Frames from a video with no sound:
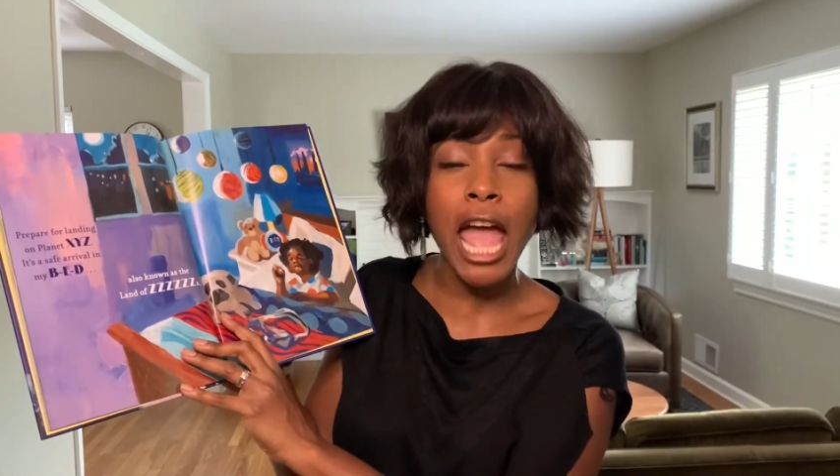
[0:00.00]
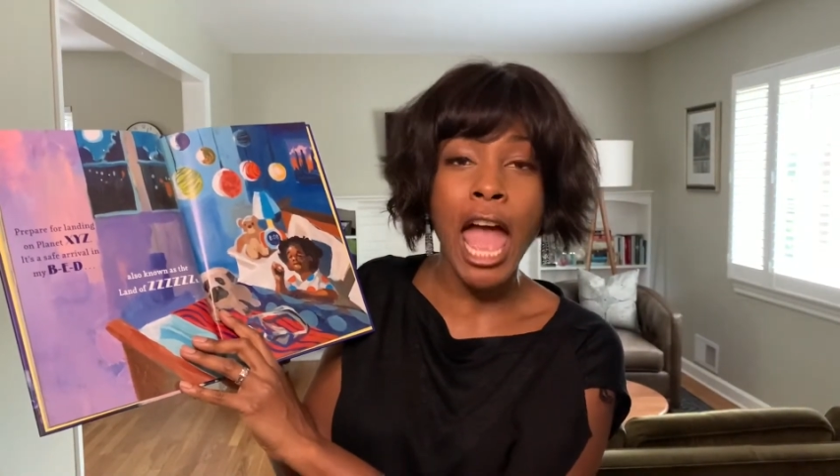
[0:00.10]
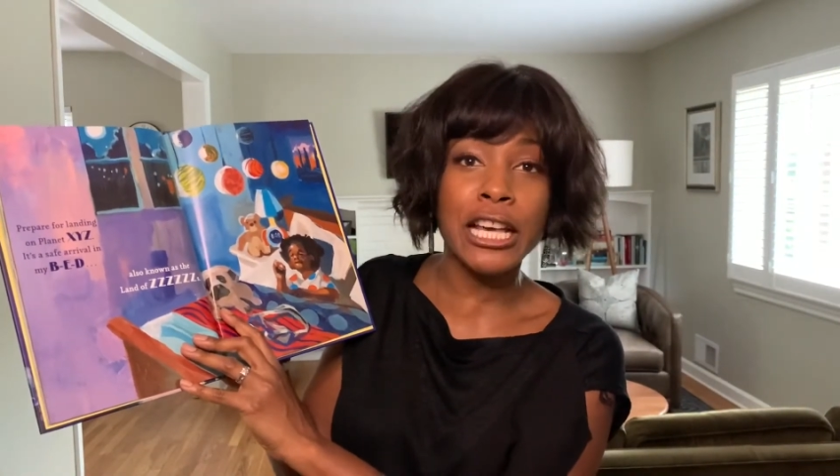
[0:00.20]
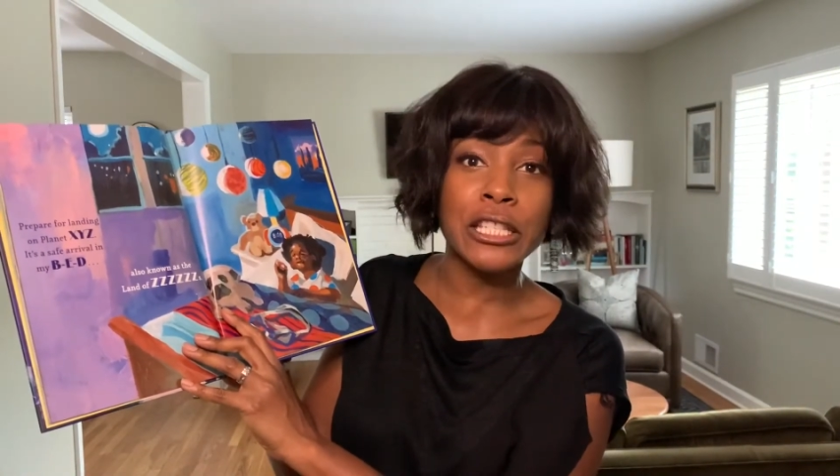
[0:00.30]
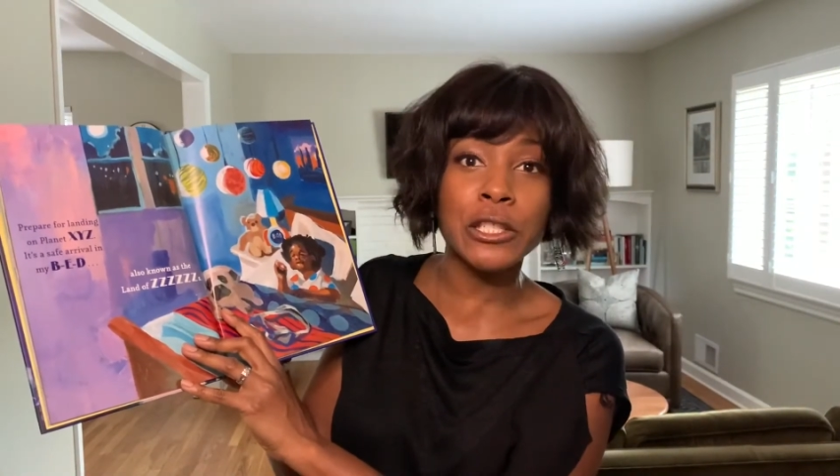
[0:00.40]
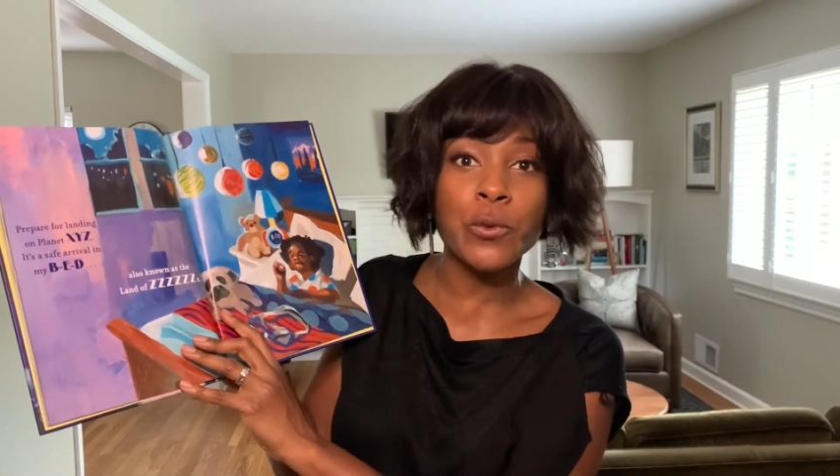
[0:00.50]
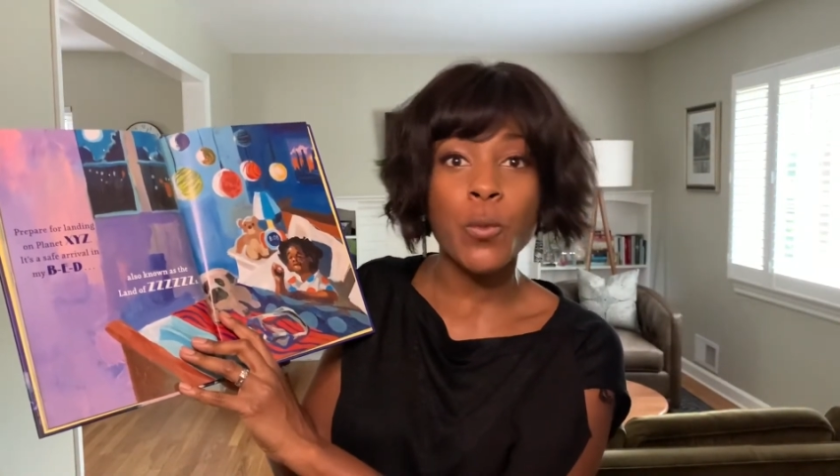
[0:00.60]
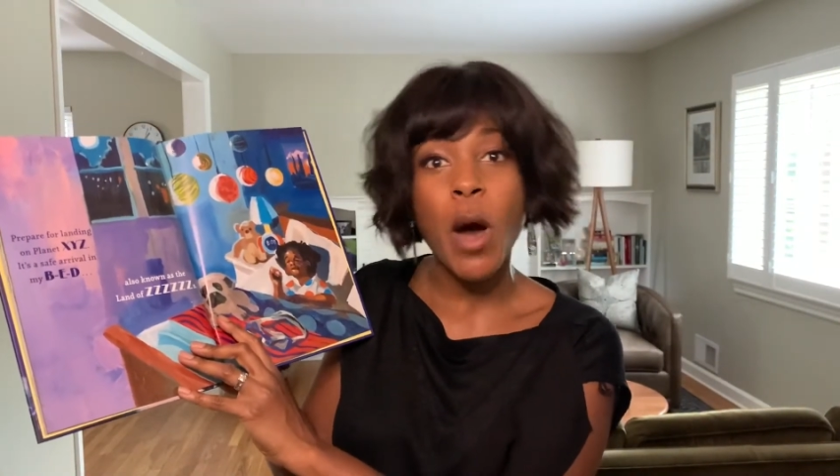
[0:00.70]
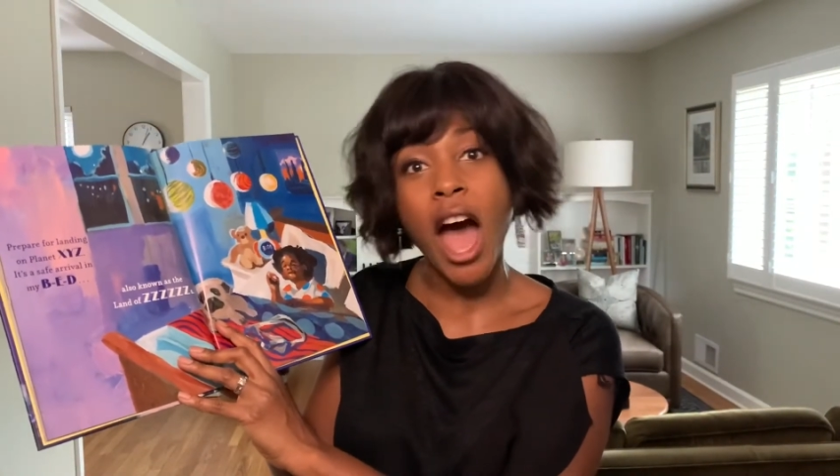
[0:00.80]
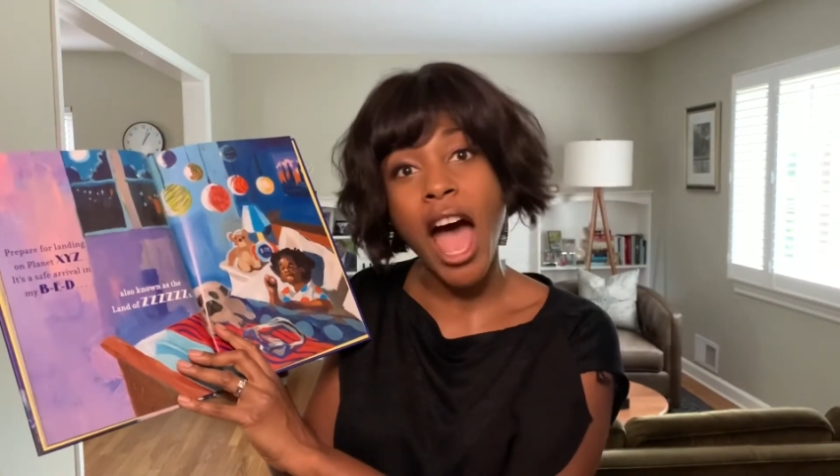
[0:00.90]

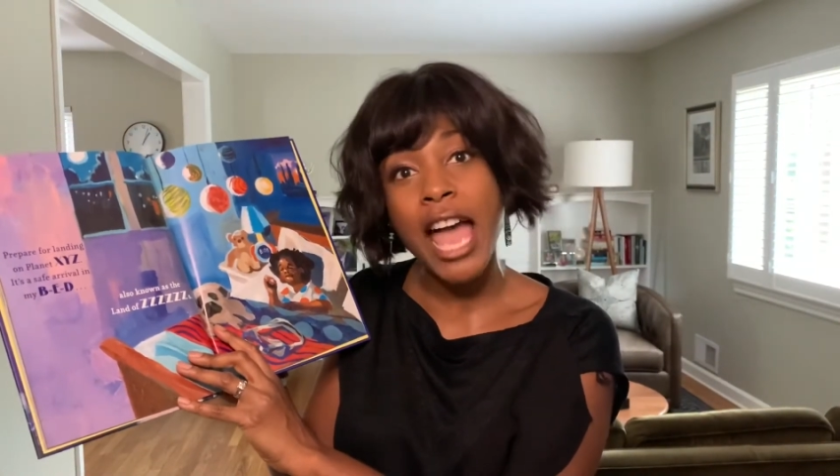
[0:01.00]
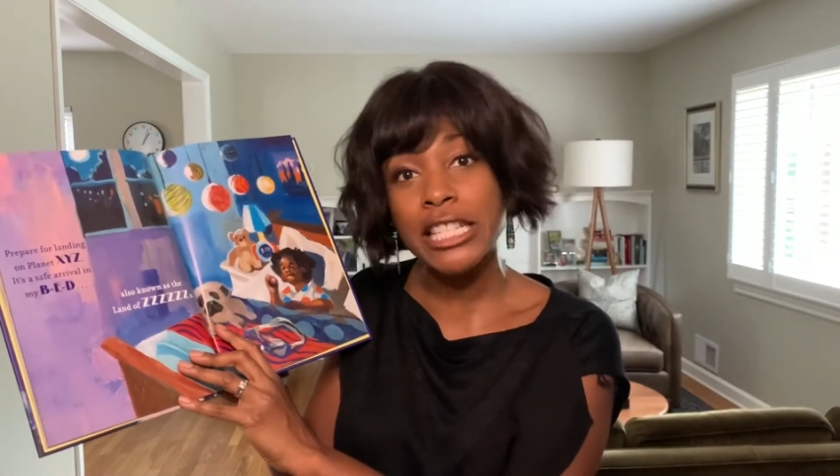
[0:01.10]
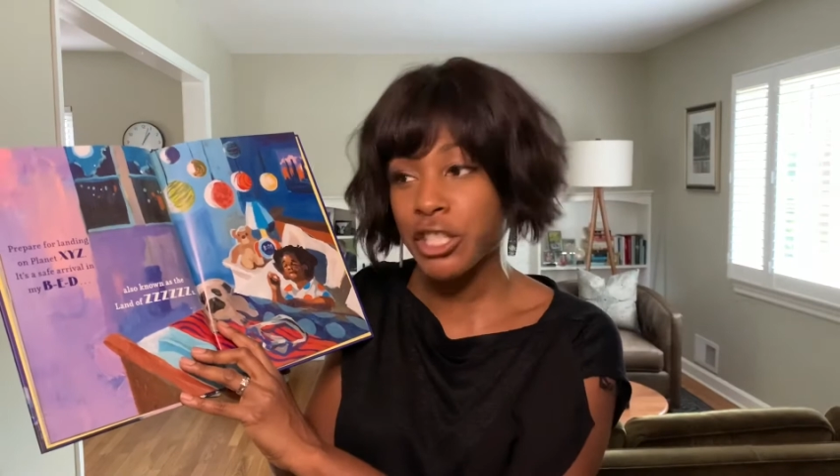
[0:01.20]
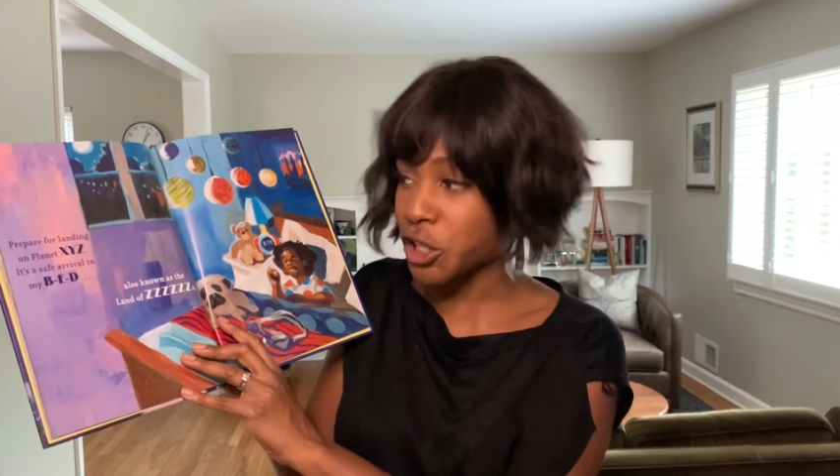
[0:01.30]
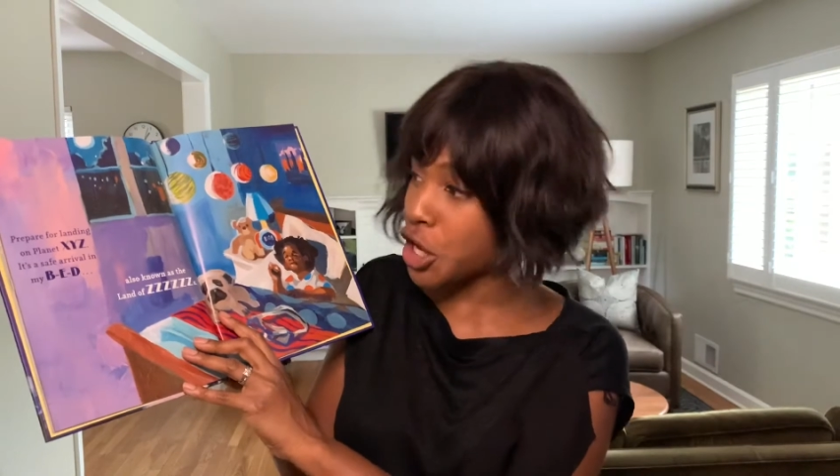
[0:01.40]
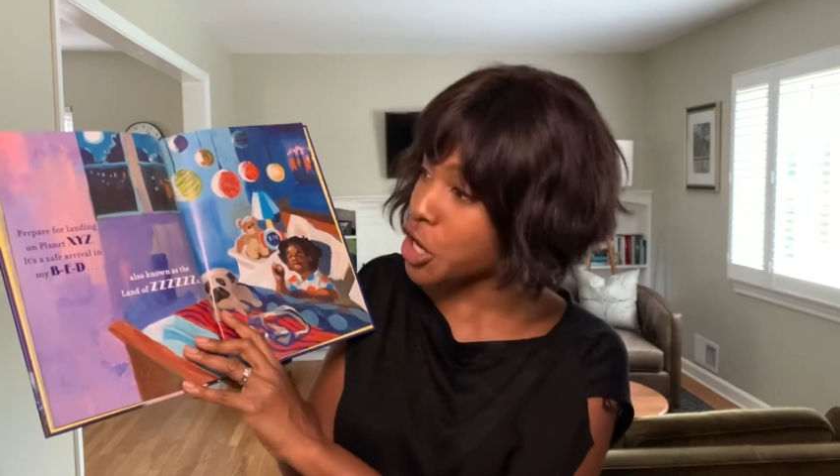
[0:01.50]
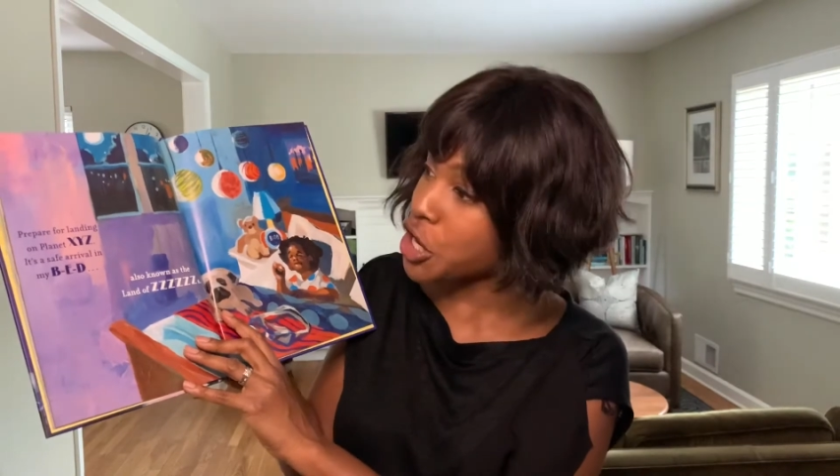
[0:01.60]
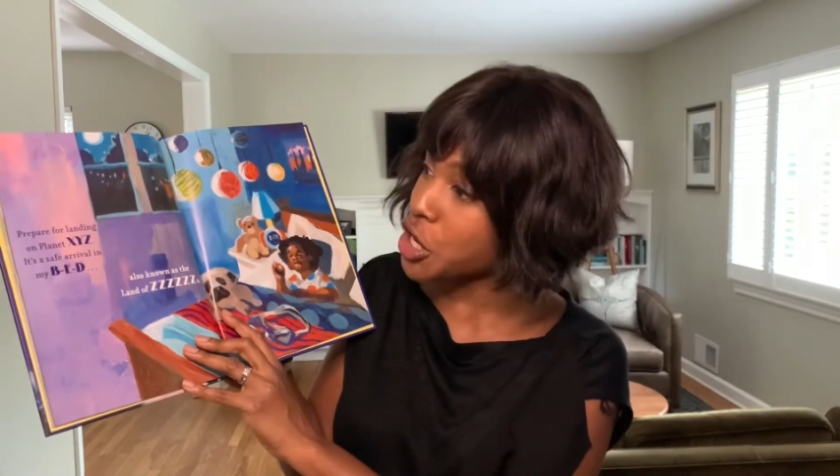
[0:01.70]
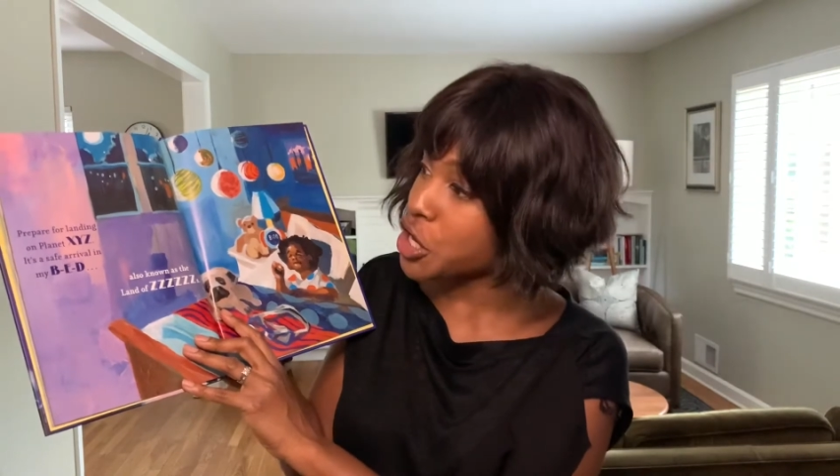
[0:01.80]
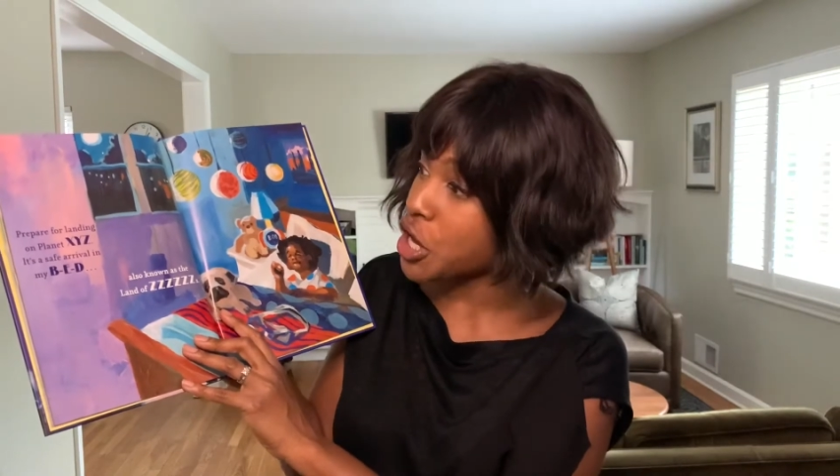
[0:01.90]

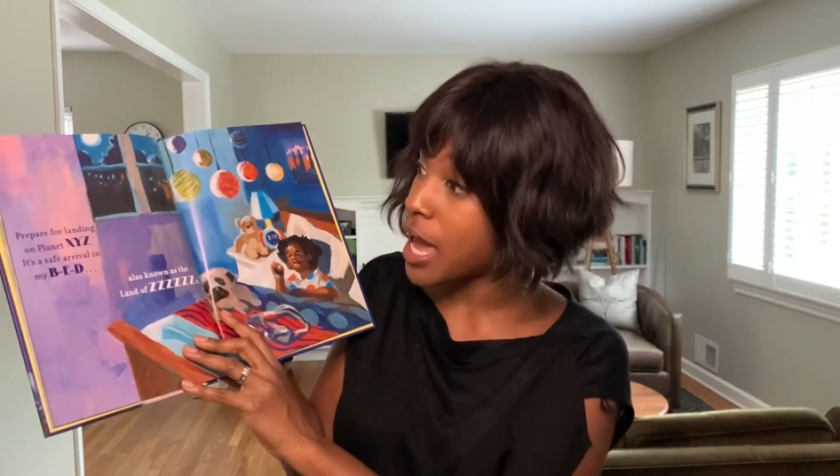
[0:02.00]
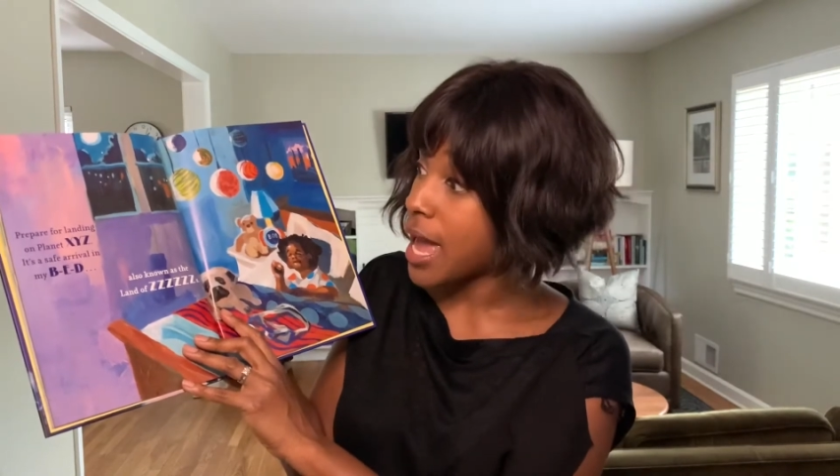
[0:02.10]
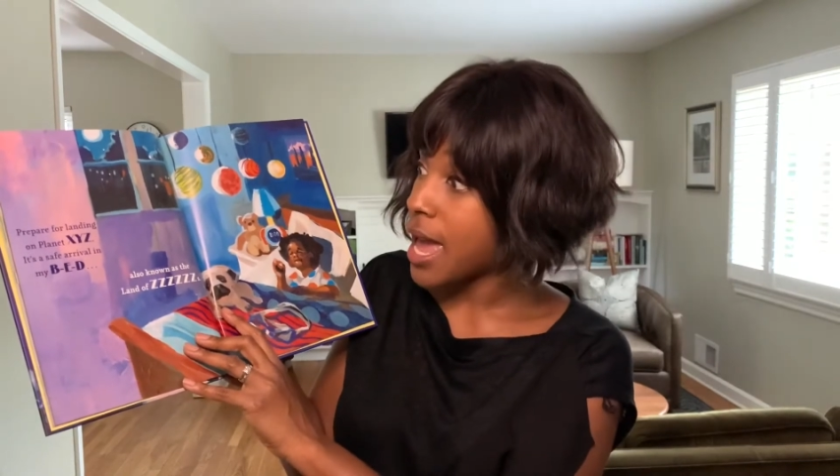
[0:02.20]
XYZ.